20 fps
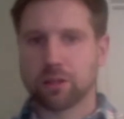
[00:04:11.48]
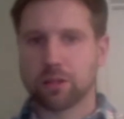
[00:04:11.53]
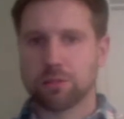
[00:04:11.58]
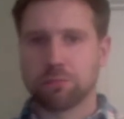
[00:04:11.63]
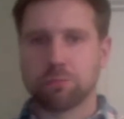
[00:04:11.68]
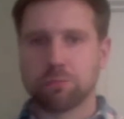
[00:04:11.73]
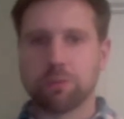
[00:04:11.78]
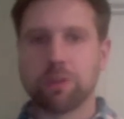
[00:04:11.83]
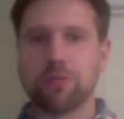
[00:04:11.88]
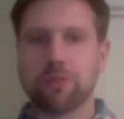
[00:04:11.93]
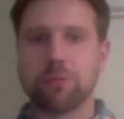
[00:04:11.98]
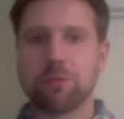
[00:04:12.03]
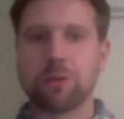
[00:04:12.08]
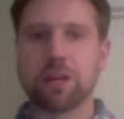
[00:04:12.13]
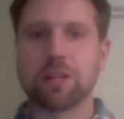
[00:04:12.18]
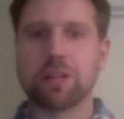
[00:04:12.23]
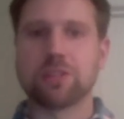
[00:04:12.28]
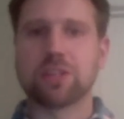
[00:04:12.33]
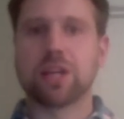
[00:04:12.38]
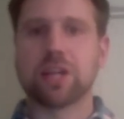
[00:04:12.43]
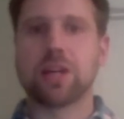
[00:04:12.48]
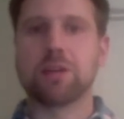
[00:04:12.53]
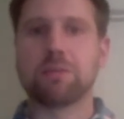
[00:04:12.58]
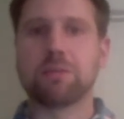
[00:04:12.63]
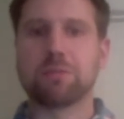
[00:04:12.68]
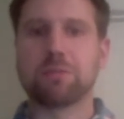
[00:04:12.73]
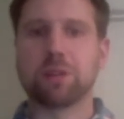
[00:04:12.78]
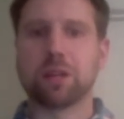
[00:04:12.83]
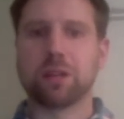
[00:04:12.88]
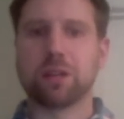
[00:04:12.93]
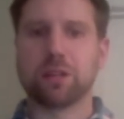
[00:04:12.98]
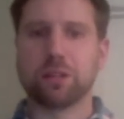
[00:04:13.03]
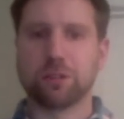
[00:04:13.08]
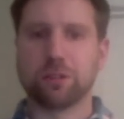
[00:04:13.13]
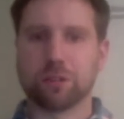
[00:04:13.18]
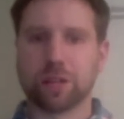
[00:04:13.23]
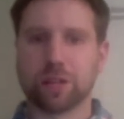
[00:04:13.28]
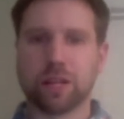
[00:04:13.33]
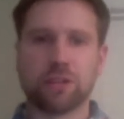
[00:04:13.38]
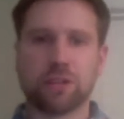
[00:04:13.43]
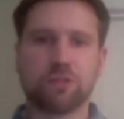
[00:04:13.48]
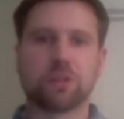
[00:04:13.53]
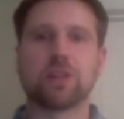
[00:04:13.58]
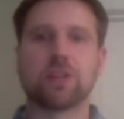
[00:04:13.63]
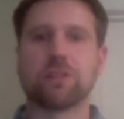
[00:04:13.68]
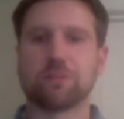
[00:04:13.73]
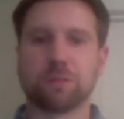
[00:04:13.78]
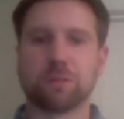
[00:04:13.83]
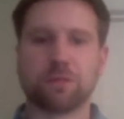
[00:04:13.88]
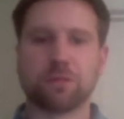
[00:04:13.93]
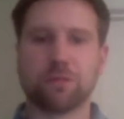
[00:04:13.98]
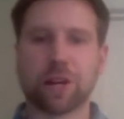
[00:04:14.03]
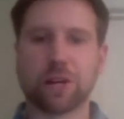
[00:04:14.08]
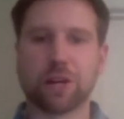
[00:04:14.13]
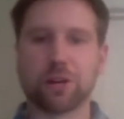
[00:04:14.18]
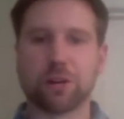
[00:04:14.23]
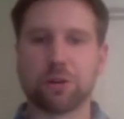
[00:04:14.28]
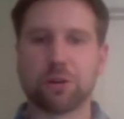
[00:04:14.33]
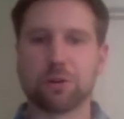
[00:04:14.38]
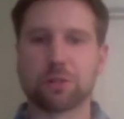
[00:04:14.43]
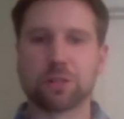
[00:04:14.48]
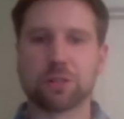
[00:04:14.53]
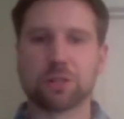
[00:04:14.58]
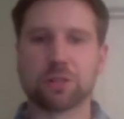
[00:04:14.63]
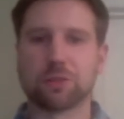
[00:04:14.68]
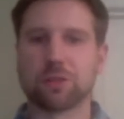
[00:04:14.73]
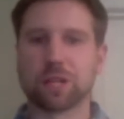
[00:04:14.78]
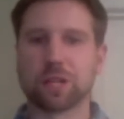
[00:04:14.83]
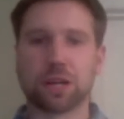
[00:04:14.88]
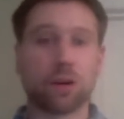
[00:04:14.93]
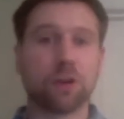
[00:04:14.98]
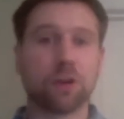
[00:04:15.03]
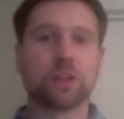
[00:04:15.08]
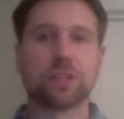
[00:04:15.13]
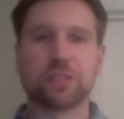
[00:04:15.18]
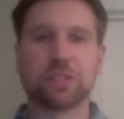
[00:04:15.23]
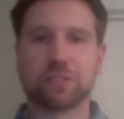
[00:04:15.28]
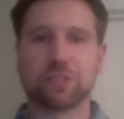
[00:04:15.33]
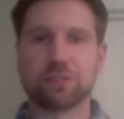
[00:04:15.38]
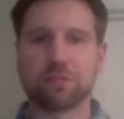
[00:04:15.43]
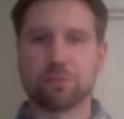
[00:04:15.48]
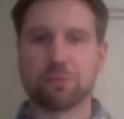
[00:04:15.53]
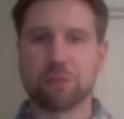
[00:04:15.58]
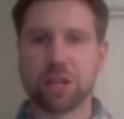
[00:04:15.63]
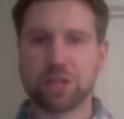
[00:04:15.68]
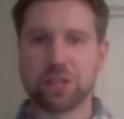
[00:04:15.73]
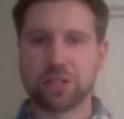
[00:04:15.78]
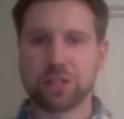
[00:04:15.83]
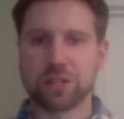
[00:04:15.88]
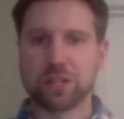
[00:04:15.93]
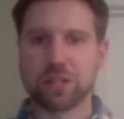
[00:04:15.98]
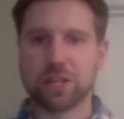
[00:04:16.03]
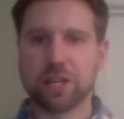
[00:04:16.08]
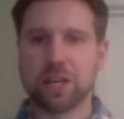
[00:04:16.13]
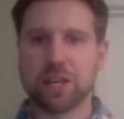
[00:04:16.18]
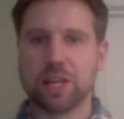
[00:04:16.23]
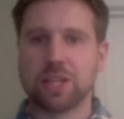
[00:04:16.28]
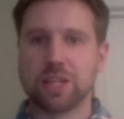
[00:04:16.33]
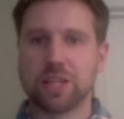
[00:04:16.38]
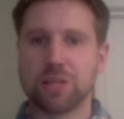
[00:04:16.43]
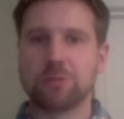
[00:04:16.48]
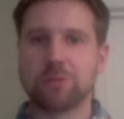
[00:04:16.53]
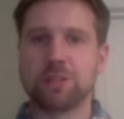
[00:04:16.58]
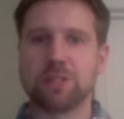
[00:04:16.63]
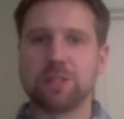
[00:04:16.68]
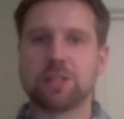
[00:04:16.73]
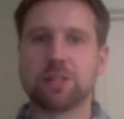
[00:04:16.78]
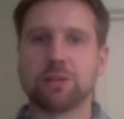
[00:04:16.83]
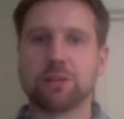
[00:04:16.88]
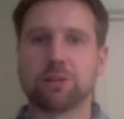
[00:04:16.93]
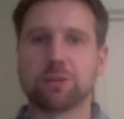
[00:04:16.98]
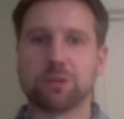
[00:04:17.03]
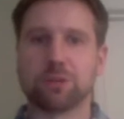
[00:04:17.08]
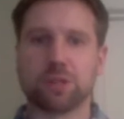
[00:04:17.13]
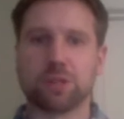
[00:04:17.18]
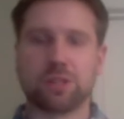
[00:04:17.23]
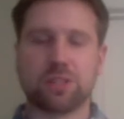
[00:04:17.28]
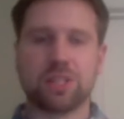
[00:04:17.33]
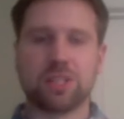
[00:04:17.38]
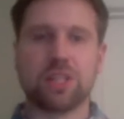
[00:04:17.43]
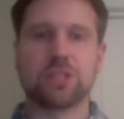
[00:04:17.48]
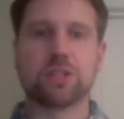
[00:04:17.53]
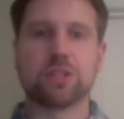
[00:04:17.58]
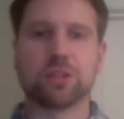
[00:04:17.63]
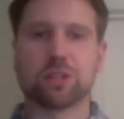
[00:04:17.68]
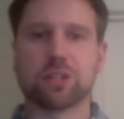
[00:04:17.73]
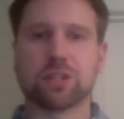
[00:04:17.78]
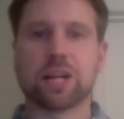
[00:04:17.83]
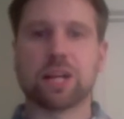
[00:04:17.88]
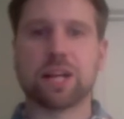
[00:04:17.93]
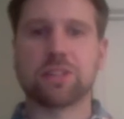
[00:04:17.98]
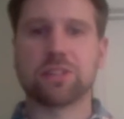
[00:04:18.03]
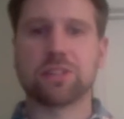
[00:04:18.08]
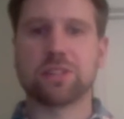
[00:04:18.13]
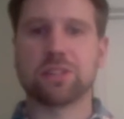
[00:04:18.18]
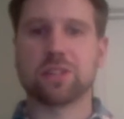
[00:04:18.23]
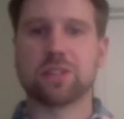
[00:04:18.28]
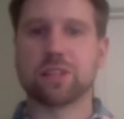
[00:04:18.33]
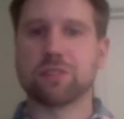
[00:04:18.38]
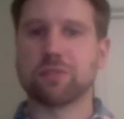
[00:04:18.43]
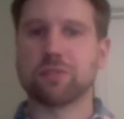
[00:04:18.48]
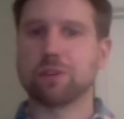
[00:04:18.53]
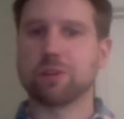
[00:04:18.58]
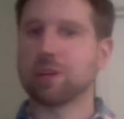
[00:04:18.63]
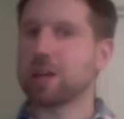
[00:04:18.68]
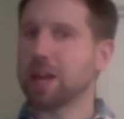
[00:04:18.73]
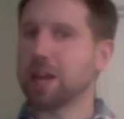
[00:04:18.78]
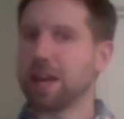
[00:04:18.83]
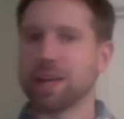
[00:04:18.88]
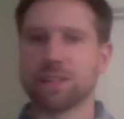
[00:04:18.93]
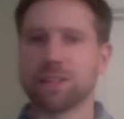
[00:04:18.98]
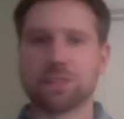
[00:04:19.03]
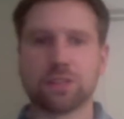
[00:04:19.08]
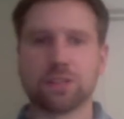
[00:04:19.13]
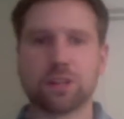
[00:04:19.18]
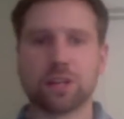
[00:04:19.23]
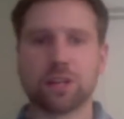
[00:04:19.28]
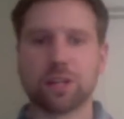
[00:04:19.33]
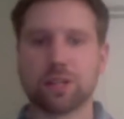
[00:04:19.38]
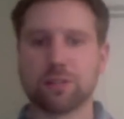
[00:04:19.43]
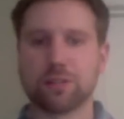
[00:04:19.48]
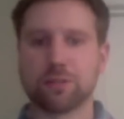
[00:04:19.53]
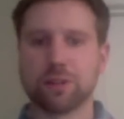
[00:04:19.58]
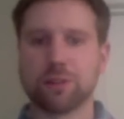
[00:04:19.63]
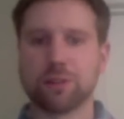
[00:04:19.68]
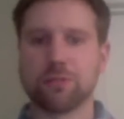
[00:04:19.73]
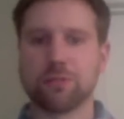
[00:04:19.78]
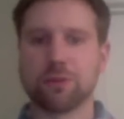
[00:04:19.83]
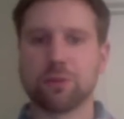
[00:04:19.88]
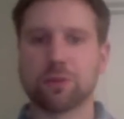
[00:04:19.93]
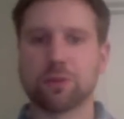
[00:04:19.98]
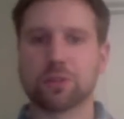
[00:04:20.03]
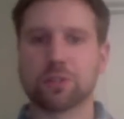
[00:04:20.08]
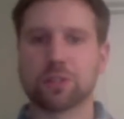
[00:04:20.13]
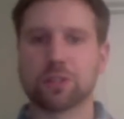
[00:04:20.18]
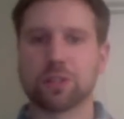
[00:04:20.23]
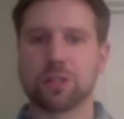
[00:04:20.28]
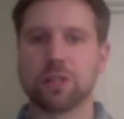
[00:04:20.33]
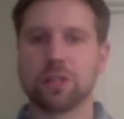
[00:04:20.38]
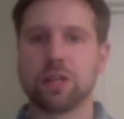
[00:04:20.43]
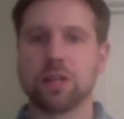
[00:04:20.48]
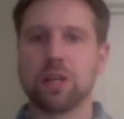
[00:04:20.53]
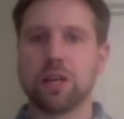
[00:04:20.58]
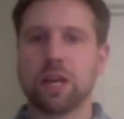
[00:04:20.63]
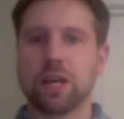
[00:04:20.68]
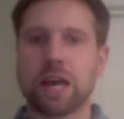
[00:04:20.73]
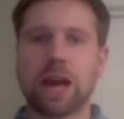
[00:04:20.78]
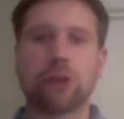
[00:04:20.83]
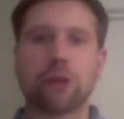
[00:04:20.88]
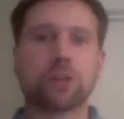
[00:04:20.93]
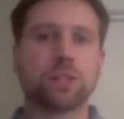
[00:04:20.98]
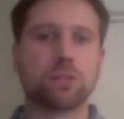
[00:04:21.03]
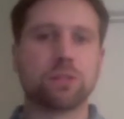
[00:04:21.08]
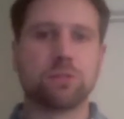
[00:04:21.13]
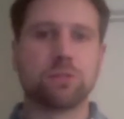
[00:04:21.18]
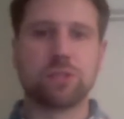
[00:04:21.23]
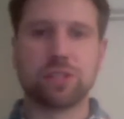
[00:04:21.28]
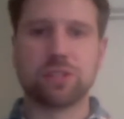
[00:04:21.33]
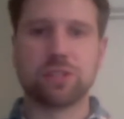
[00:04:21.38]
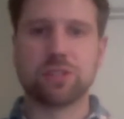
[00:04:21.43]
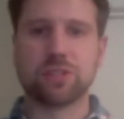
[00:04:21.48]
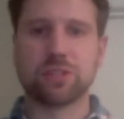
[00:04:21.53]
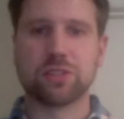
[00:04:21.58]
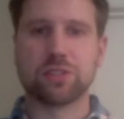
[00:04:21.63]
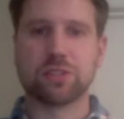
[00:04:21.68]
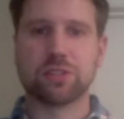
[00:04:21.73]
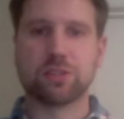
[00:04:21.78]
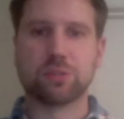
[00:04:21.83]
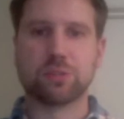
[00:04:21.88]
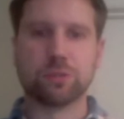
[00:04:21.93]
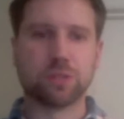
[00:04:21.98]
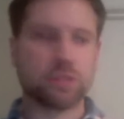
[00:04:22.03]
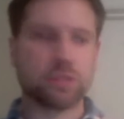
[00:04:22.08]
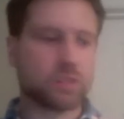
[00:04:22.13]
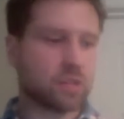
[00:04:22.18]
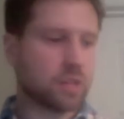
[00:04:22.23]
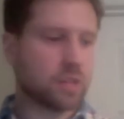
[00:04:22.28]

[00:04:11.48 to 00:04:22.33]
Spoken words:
brief amount of time, you're kind of drinking from the fire hose and learning all of this information that you need to know in order to teach your classes, and it's very hands-on, and it's very focused on how can you teach this to students.